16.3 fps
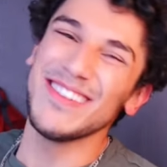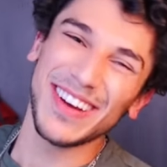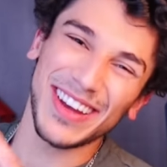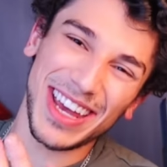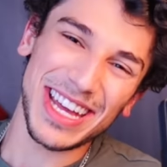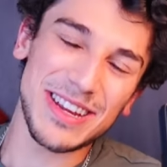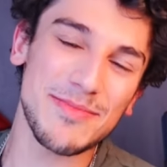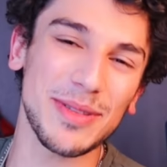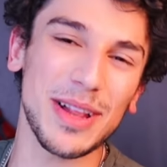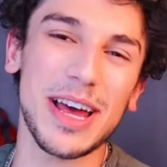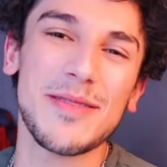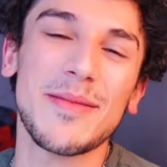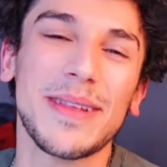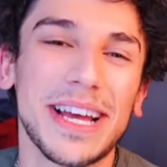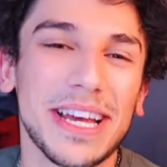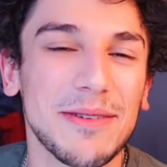can you
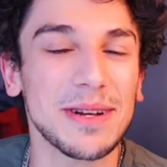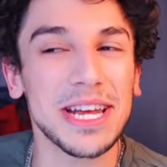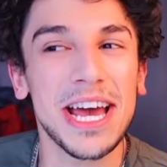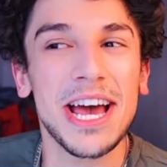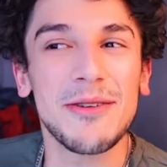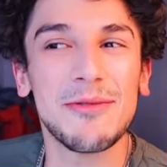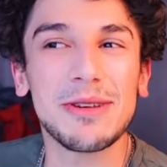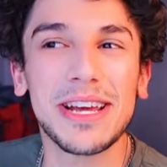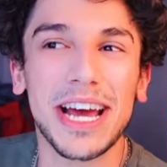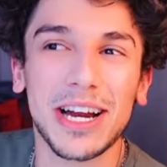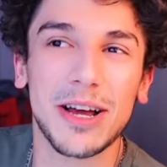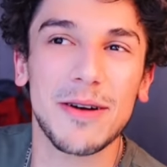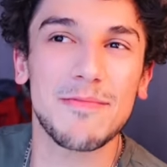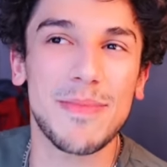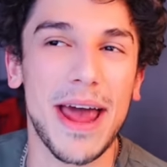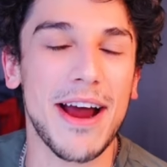blame him? Like when you get
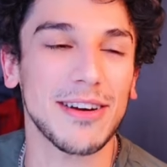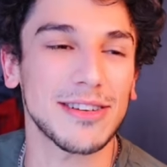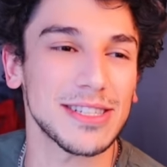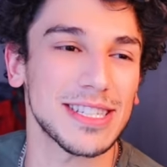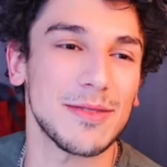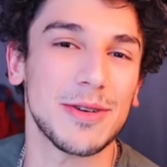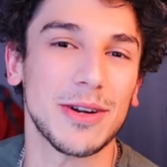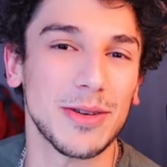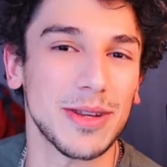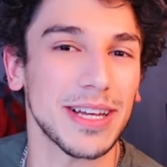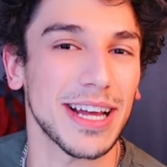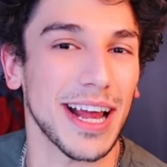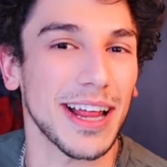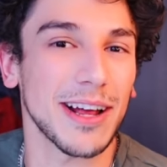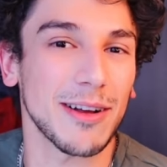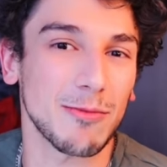compared to someone who's
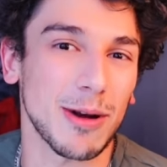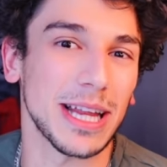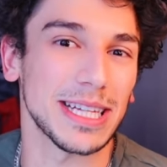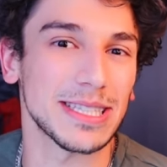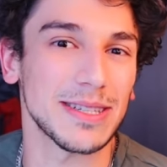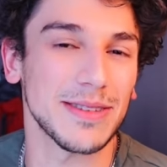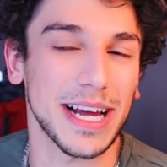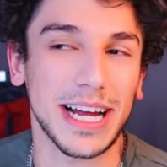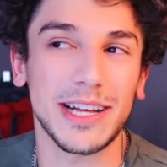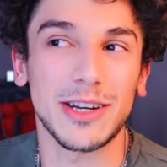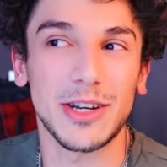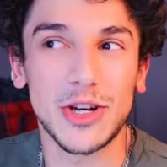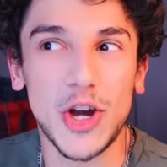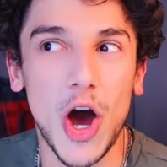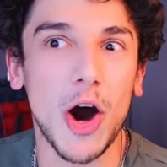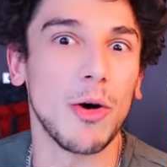like relative, like a
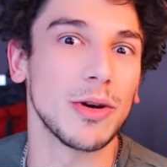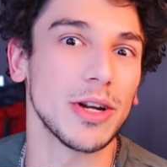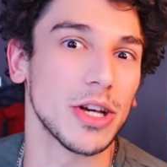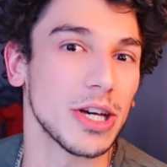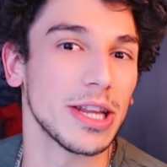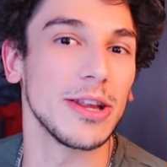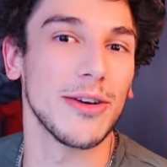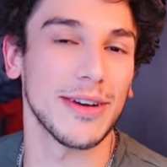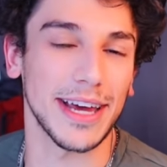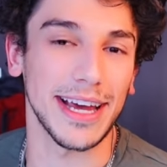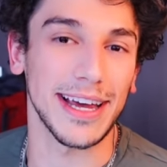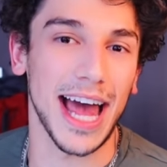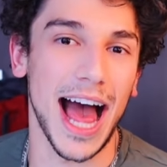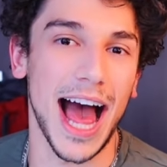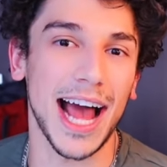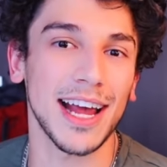known good-looking
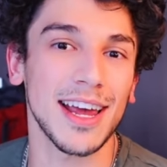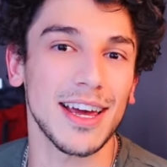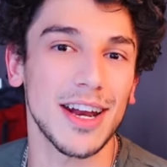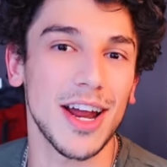guy, you